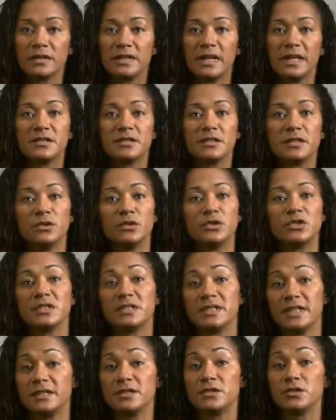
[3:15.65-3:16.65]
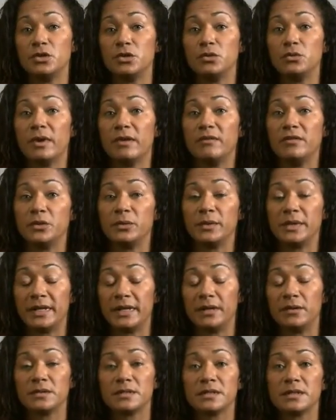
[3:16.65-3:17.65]
Net Solutions has 2 revenue
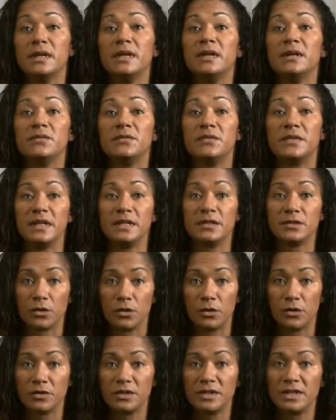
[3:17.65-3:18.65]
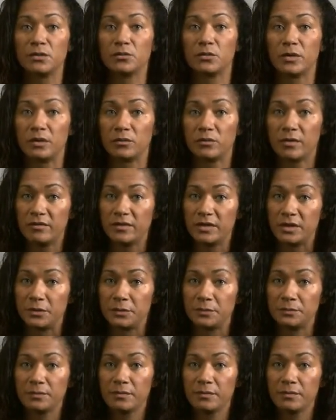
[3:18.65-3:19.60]
accounts, fees earned and rent revenue.